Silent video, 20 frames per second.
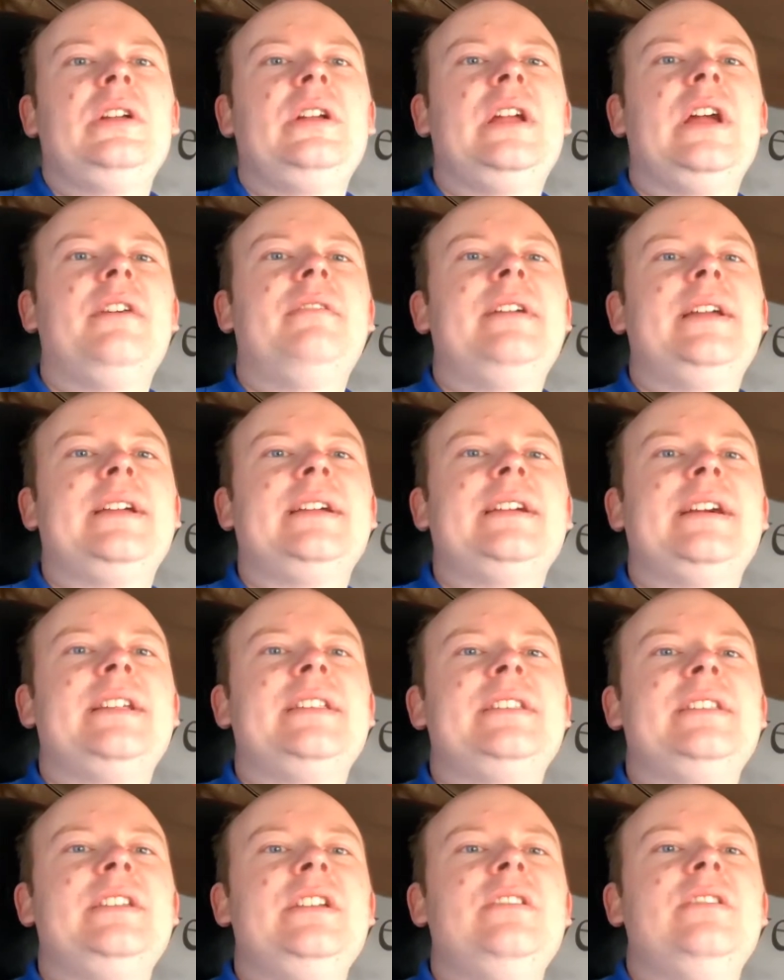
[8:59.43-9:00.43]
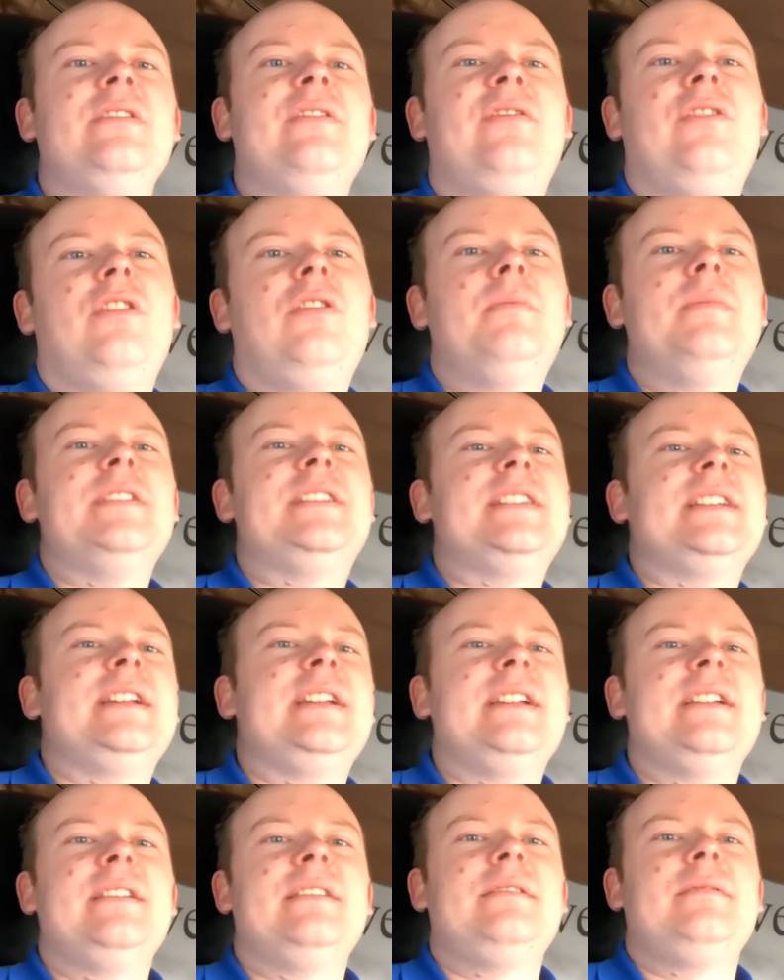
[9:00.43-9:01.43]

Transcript: going and uniformity